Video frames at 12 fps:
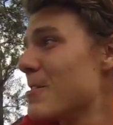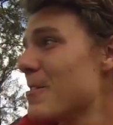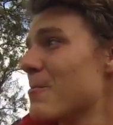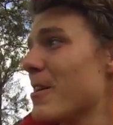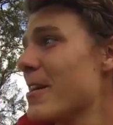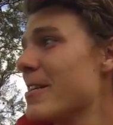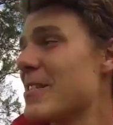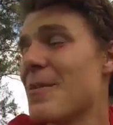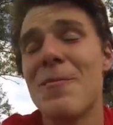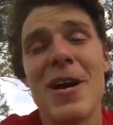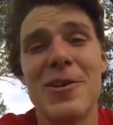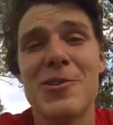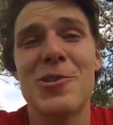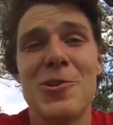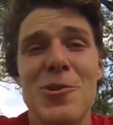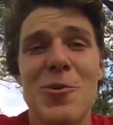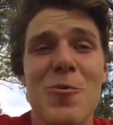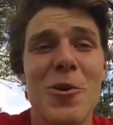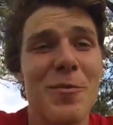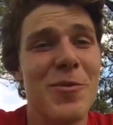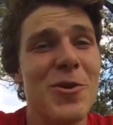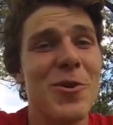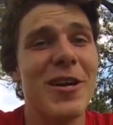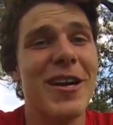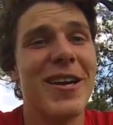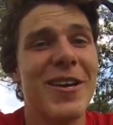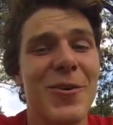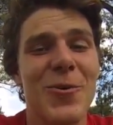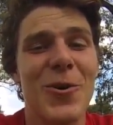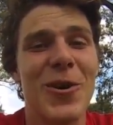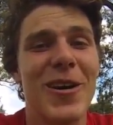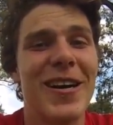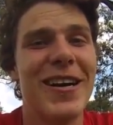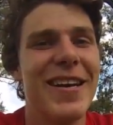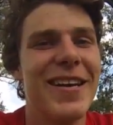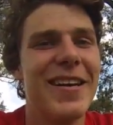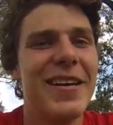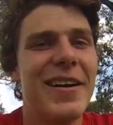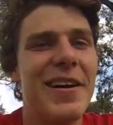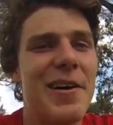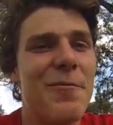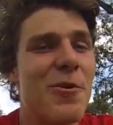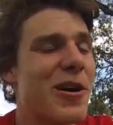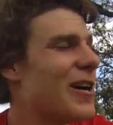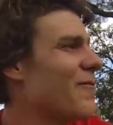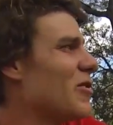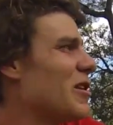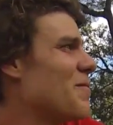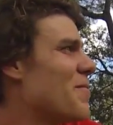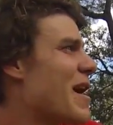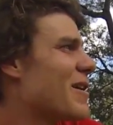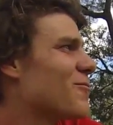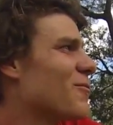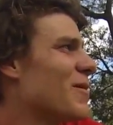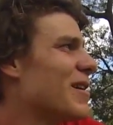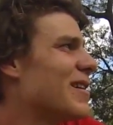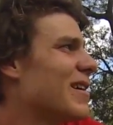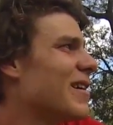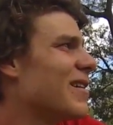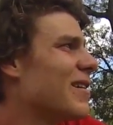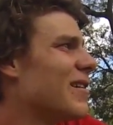Some days I'm not sure what I'm doing or what kind of an impact we're making,